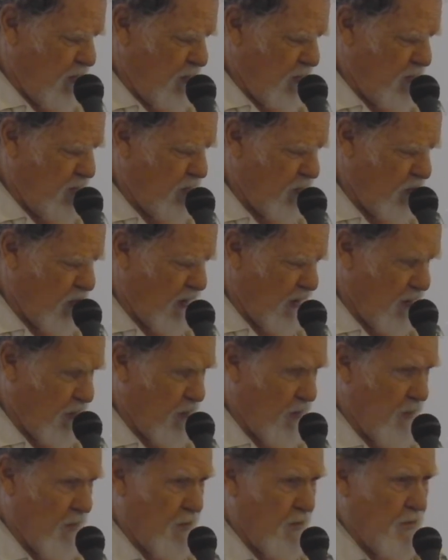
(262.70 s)
to
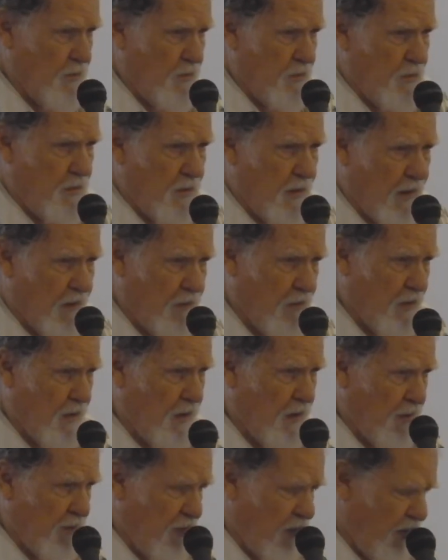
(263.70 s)
kill every
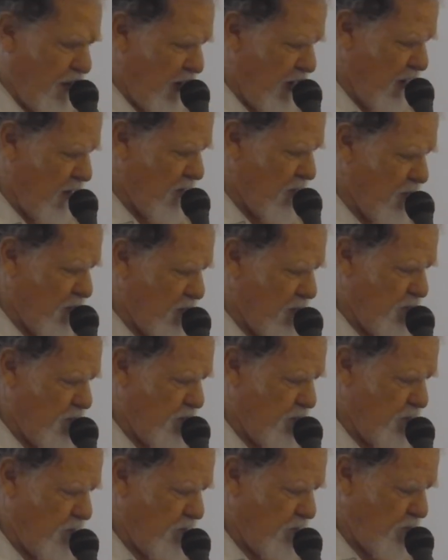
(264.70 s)
living animal.
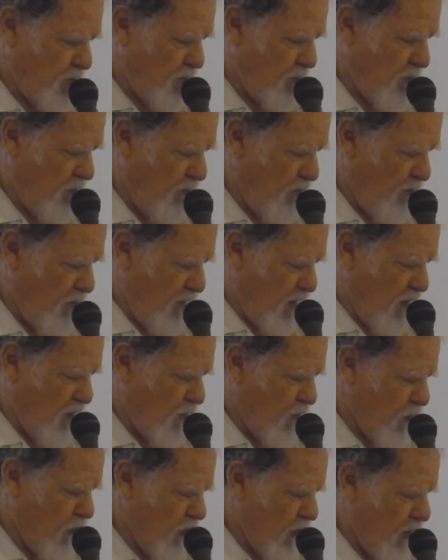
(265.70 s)

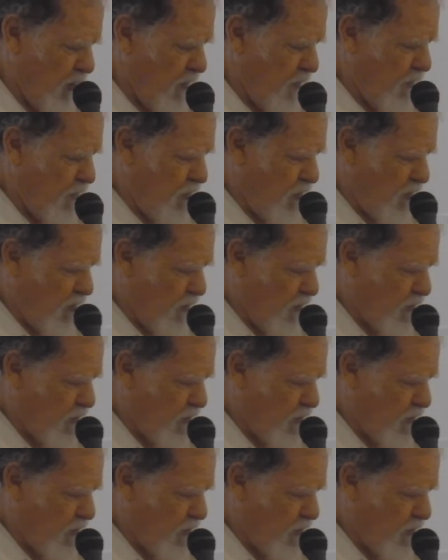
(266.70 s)
Trees